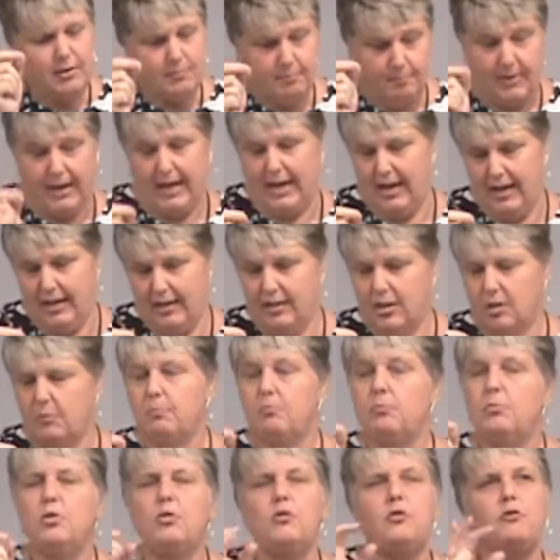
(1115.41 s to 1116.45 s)
pain,
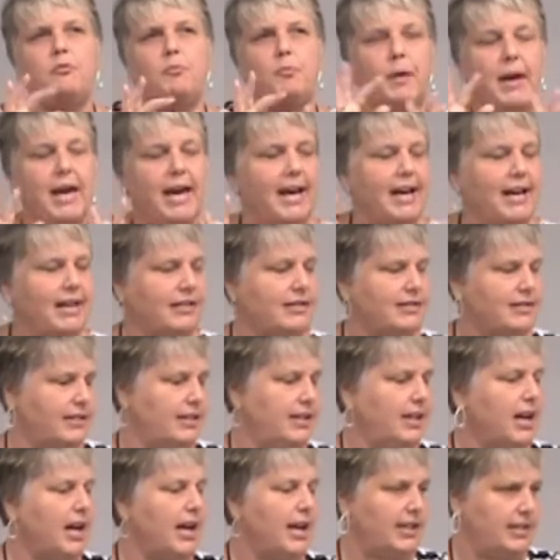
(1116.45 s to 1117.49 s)
move past
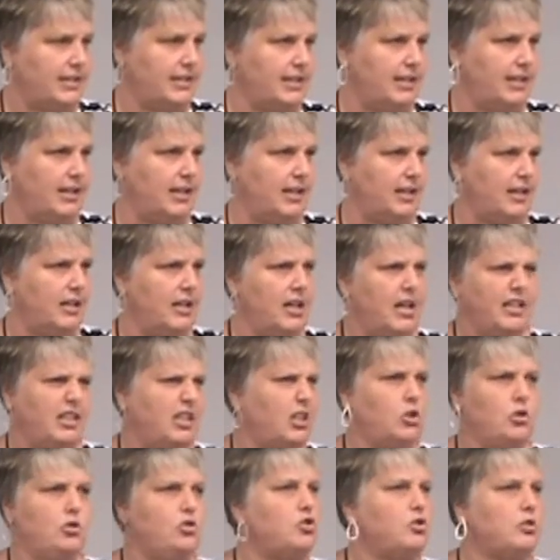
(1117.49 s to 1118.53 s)
the idea
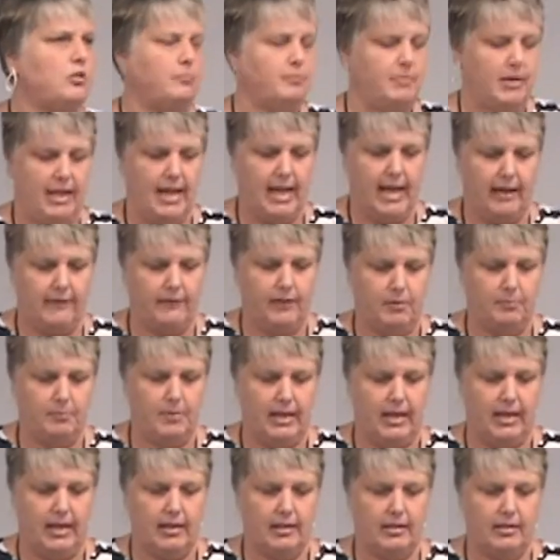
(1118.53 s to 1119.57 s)
that you shouldn't be having
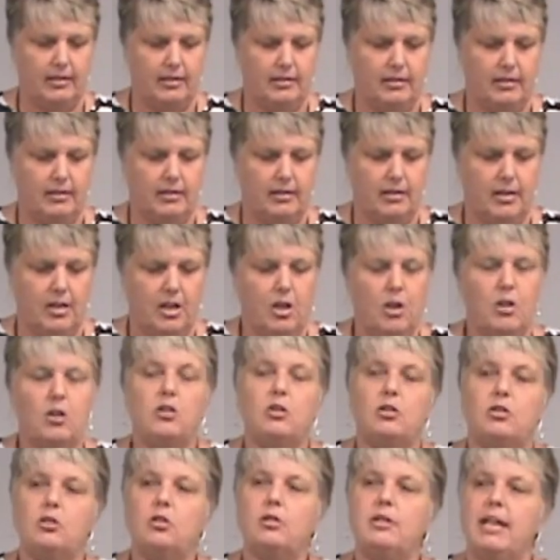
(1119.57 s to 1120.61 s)
pain.
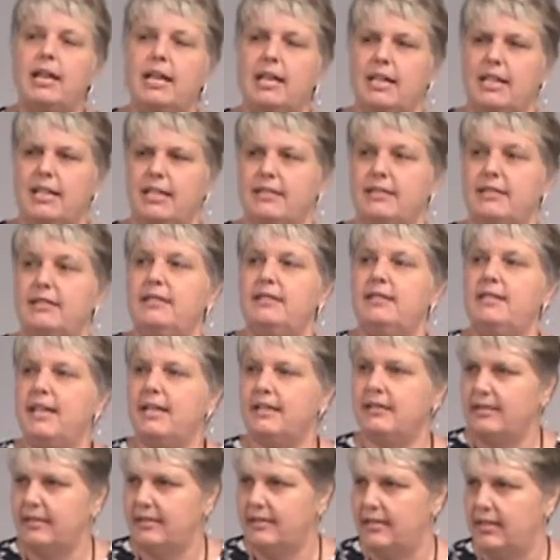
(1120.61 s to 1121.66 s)
Look at it as
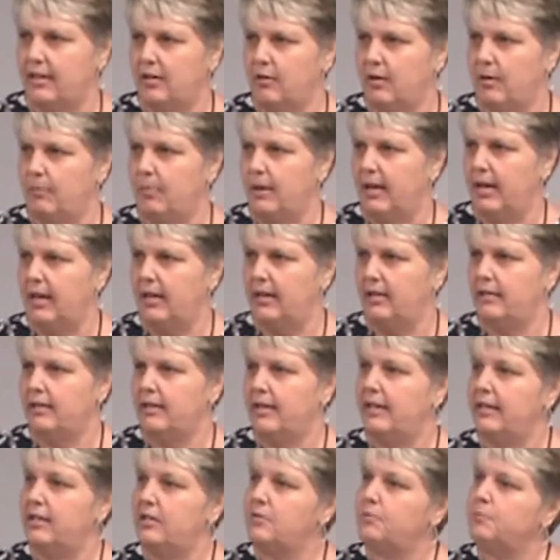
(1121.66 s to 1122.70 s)
necessary pain
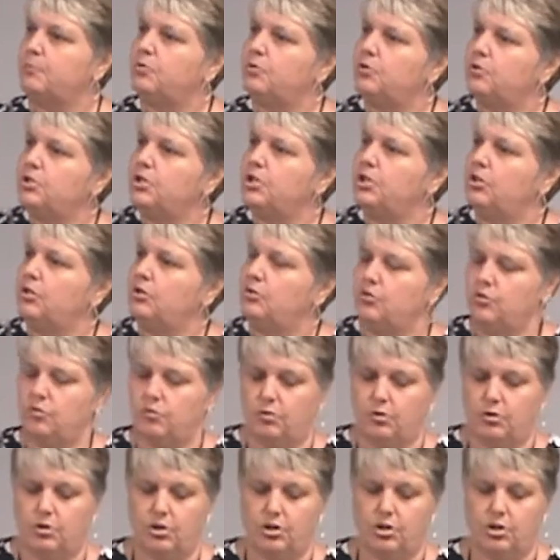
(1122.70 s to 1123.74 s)
that is pushing you
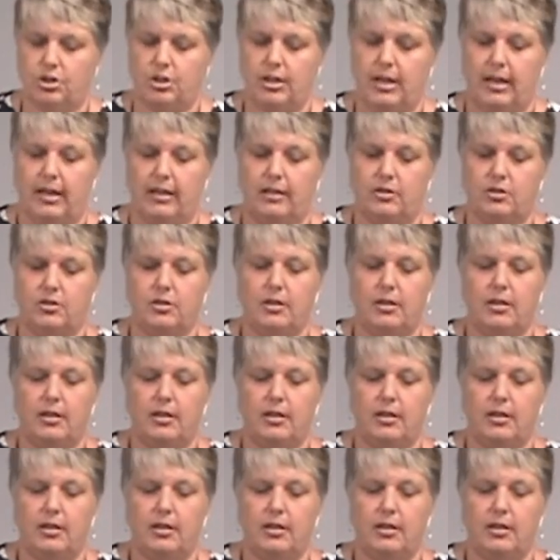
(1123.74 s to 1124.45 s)
towards change.